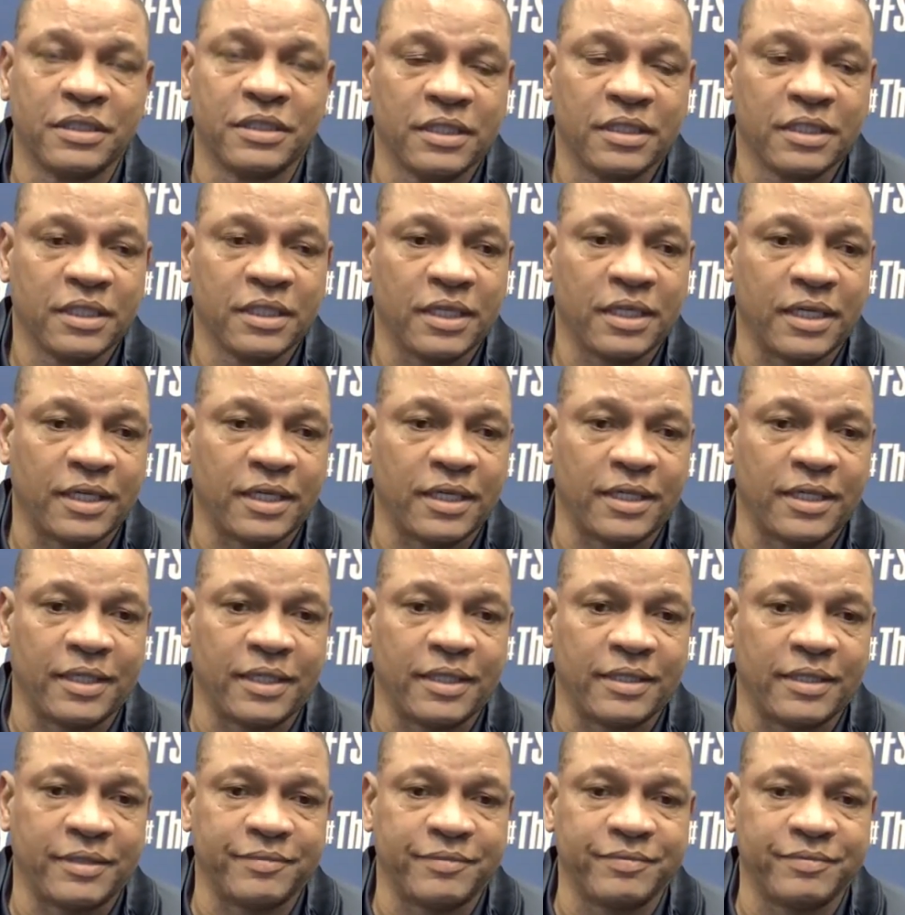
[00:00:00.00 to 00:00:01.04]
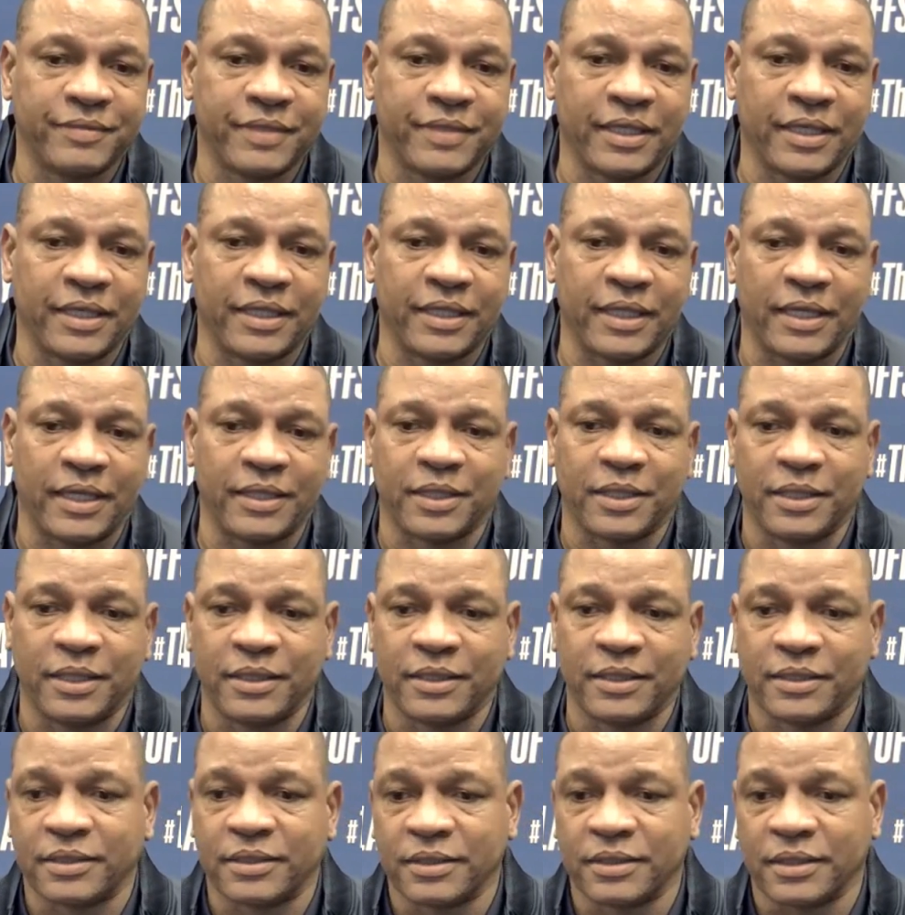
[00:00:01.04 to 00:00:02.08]
And I
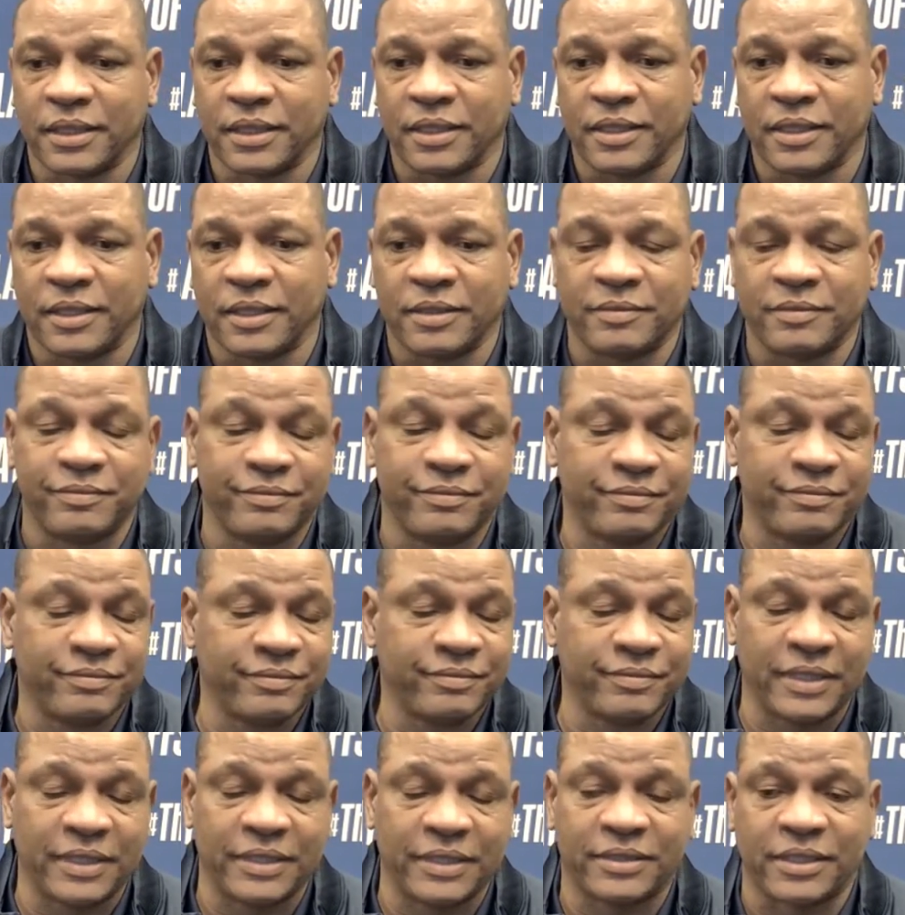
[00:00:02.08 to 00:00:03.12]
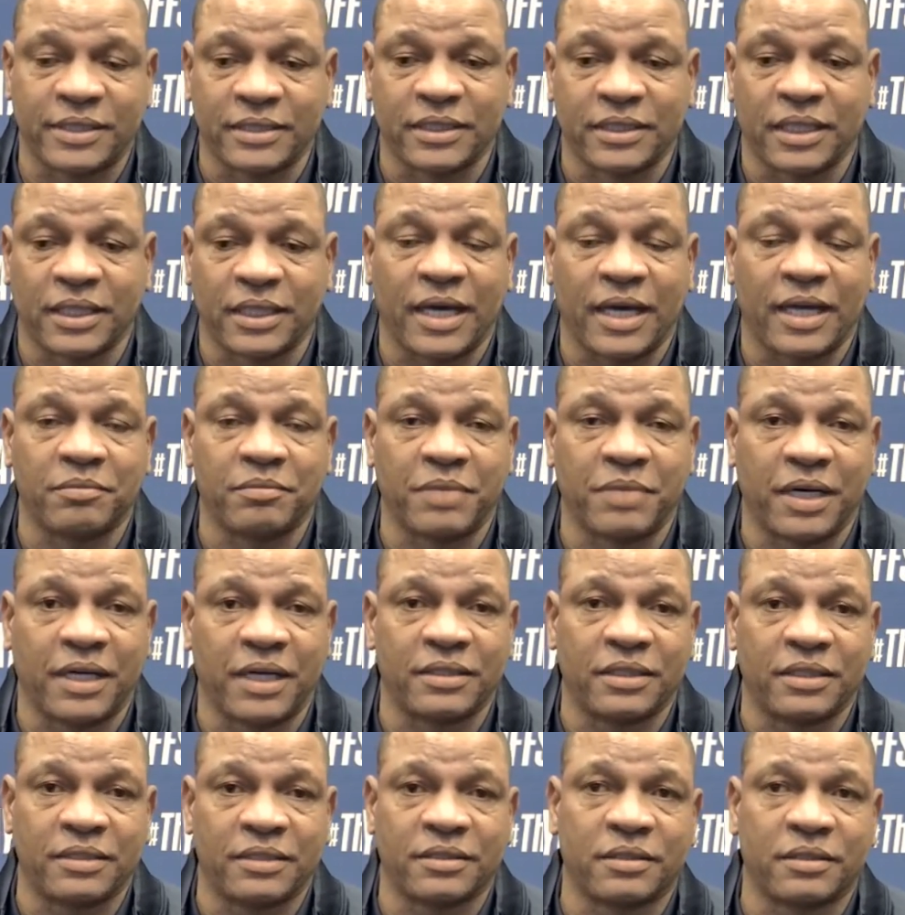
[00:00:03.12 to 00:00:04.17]
think it says a lot
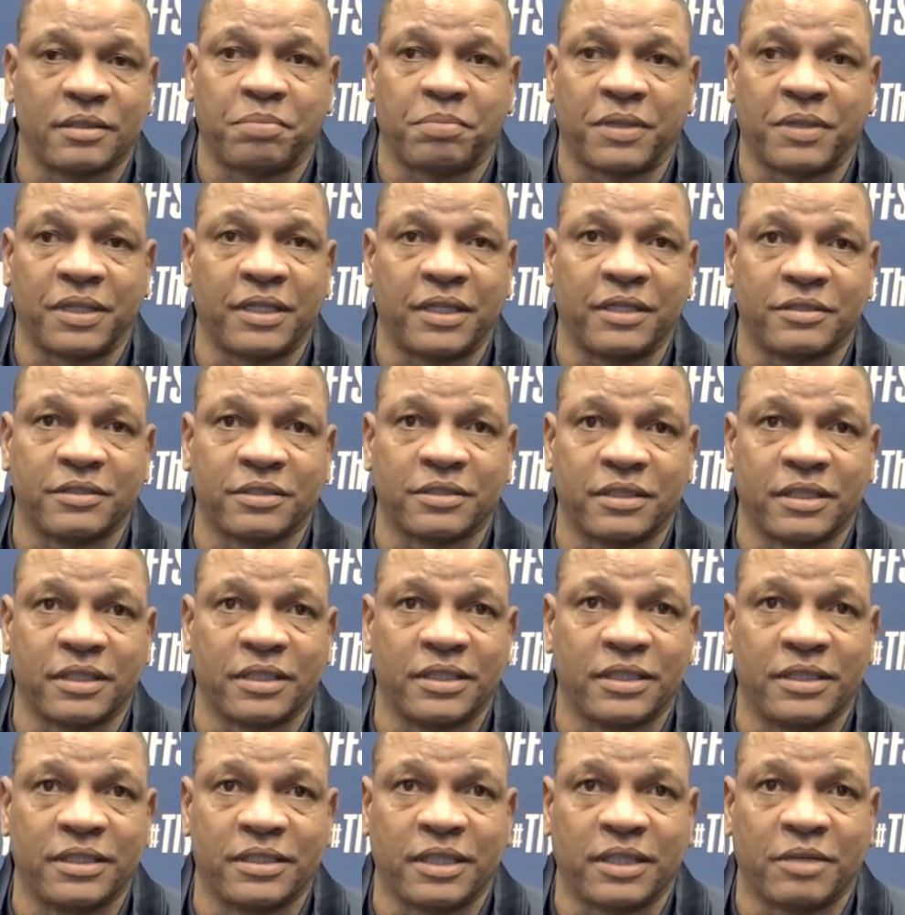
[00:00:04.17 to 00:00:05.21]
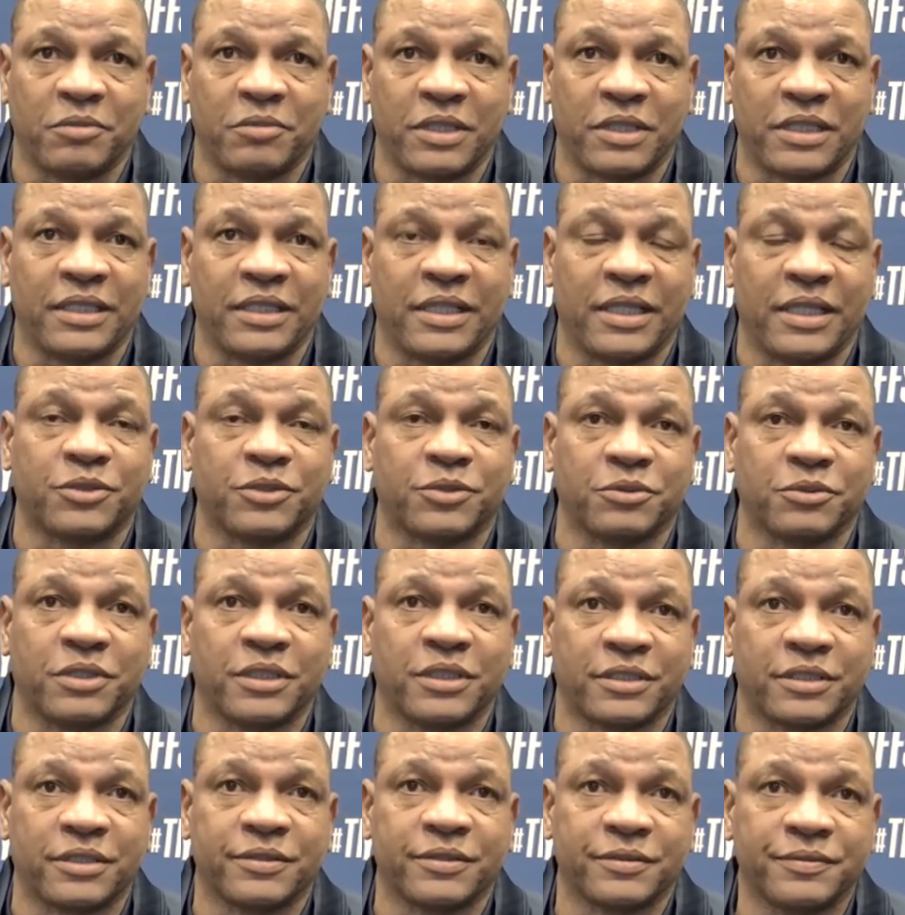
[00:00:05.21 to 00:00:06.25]
about the players in the league that we can get through this.